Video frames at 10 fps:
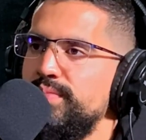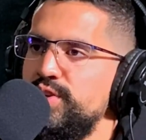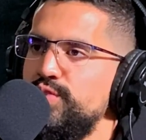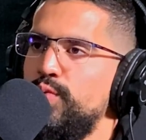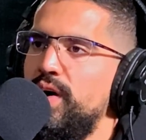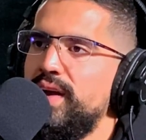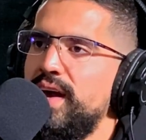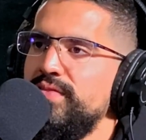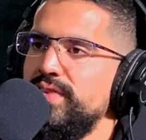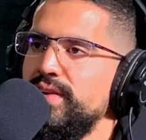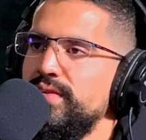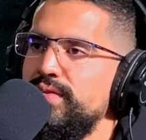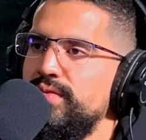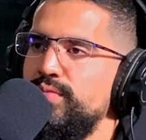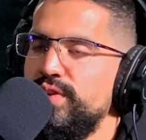but you walk out of there
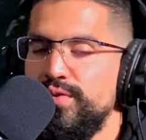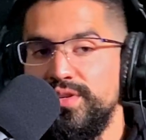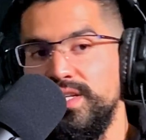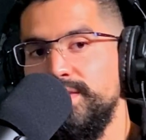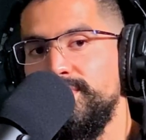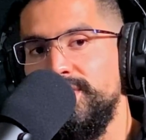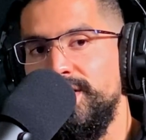with your team